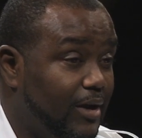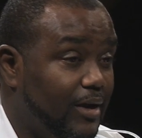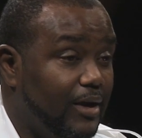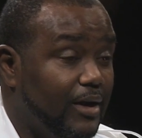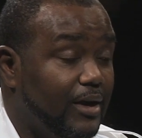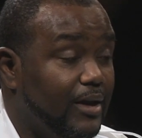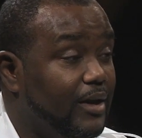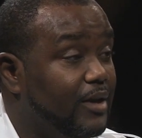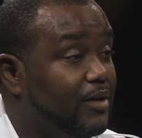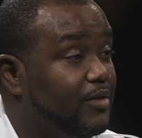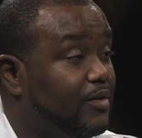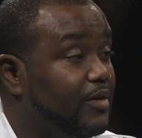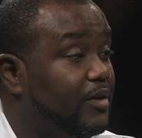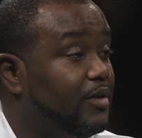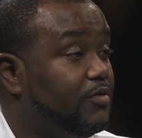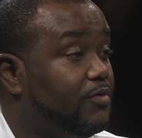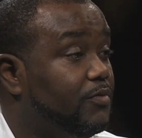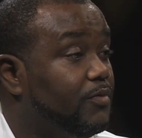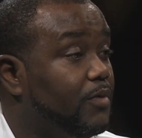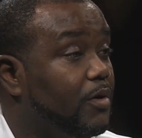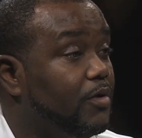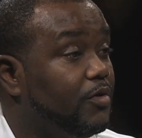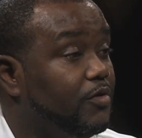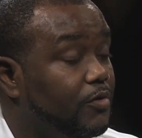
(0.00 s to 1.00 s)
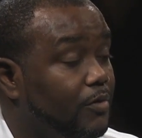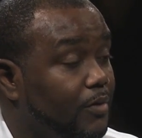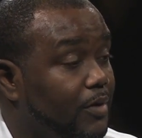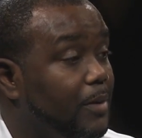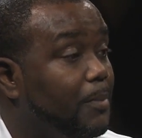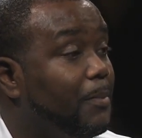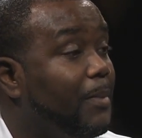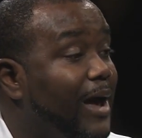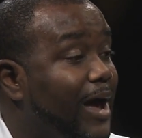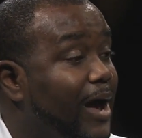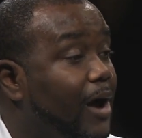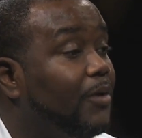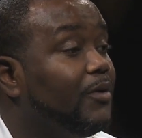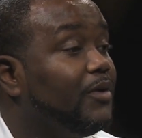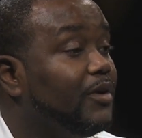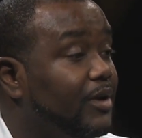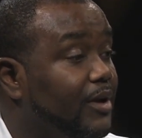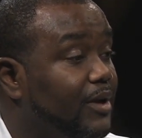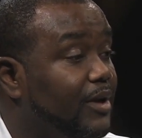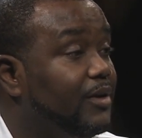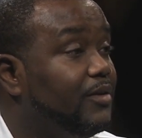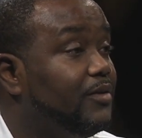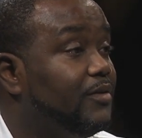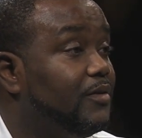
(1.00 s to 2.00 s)
And it's virtually pounded
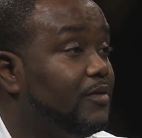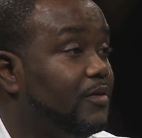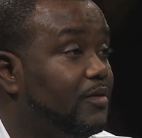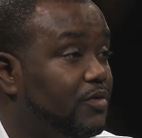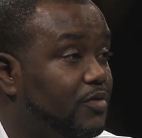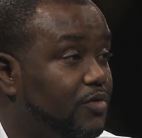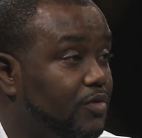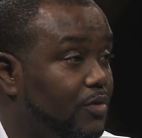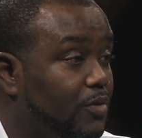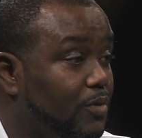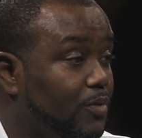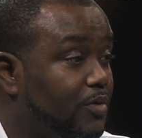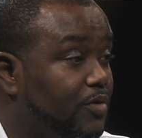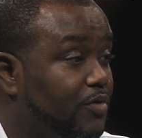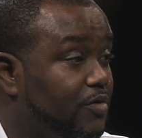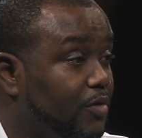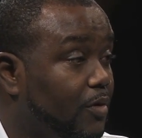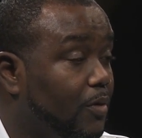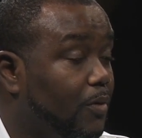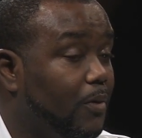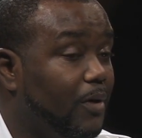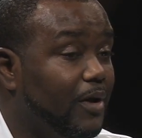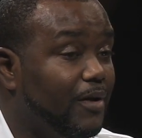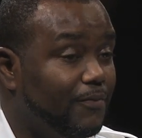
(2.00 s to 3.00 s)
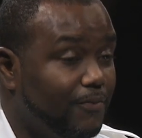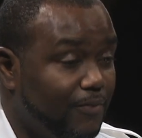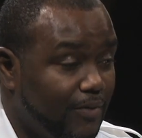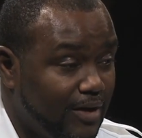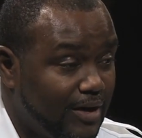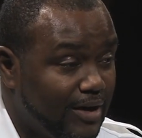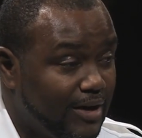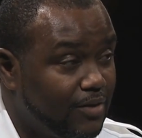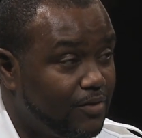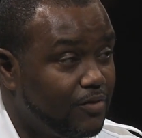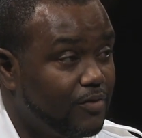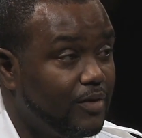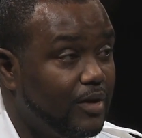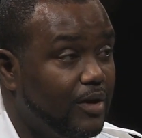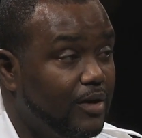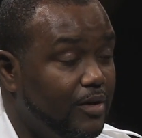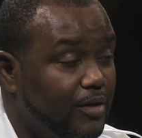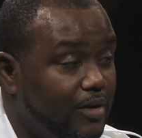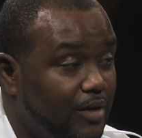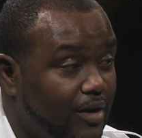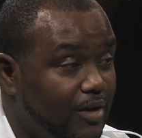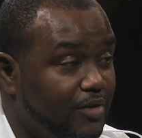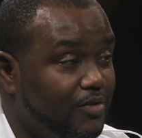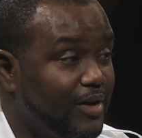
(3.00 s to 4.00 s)
into the students. So if an incident
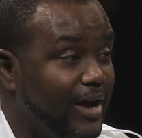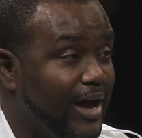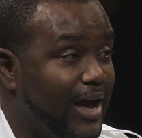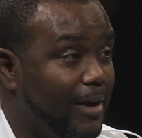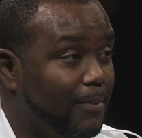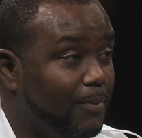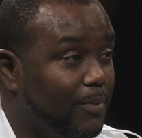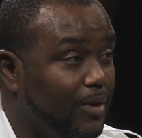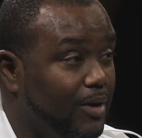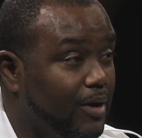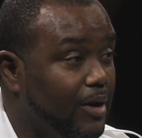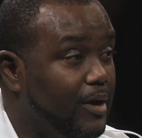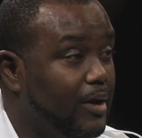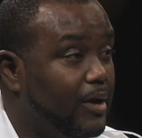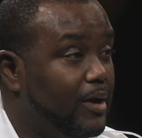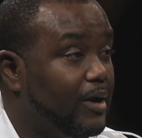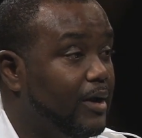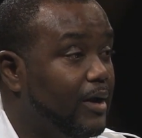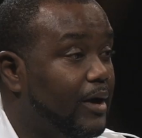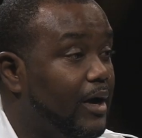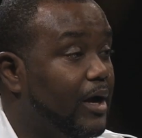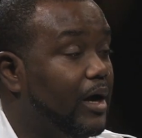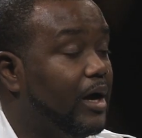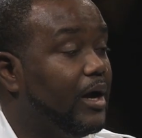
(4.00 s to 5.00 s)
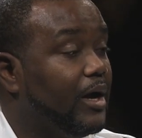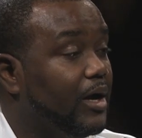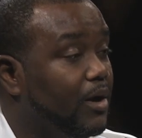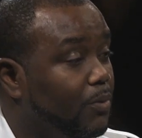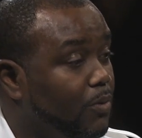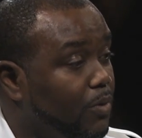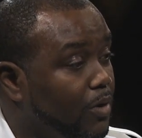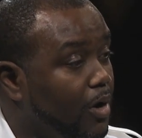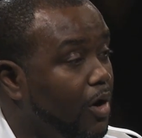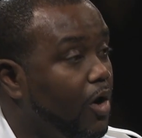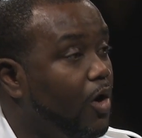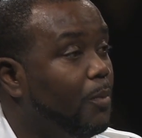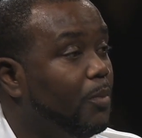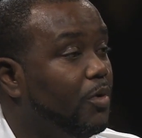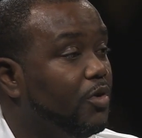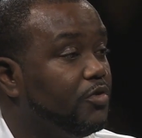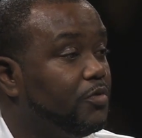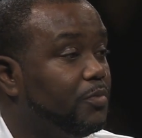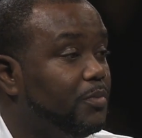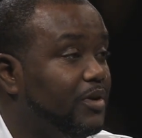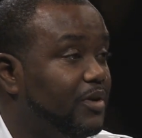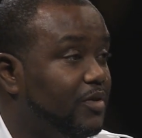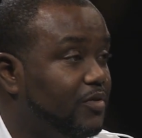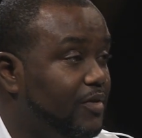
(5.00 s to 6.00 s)
does happen, uh, it would
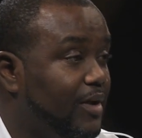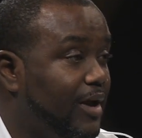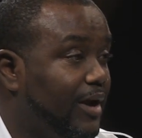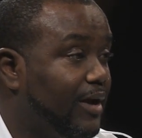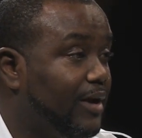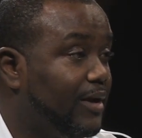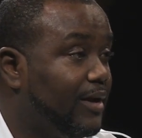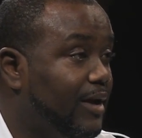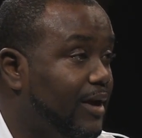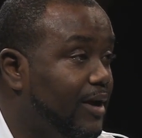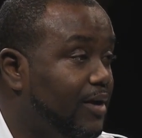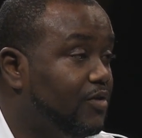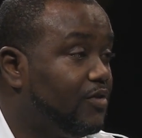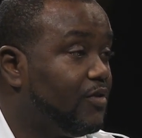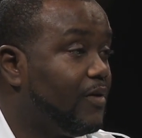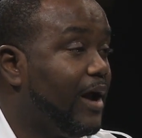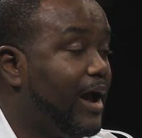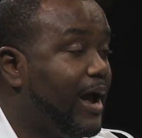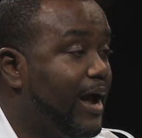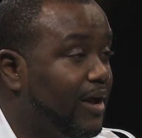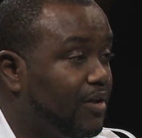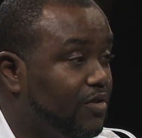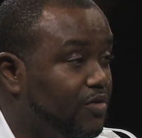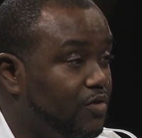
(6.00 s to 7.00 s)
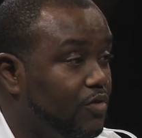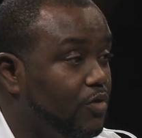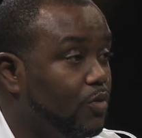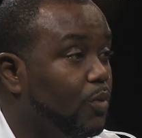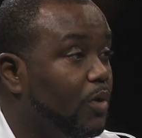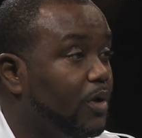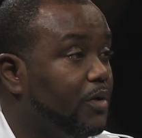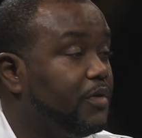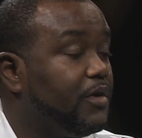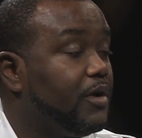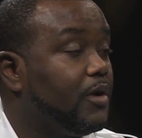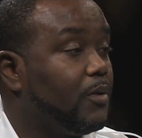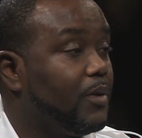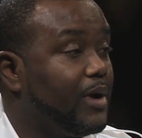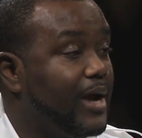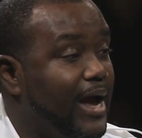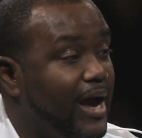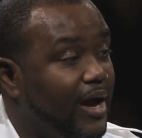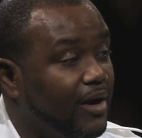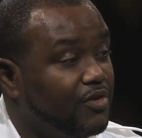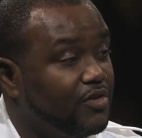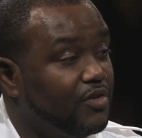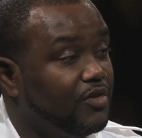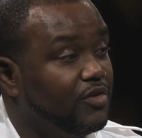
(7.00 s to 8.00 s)
almost be second nature as to what their
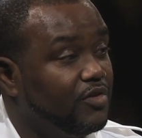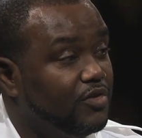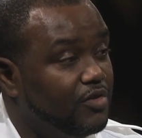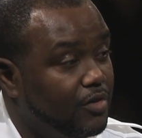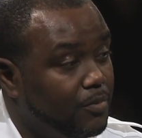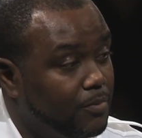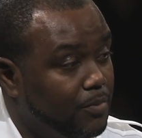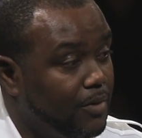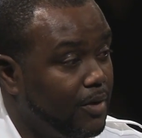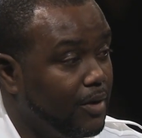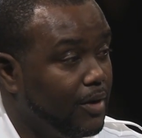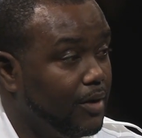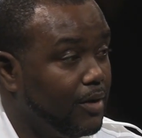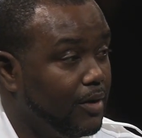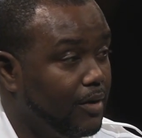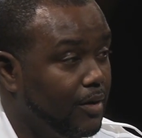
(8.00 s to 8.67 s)
reaction should be.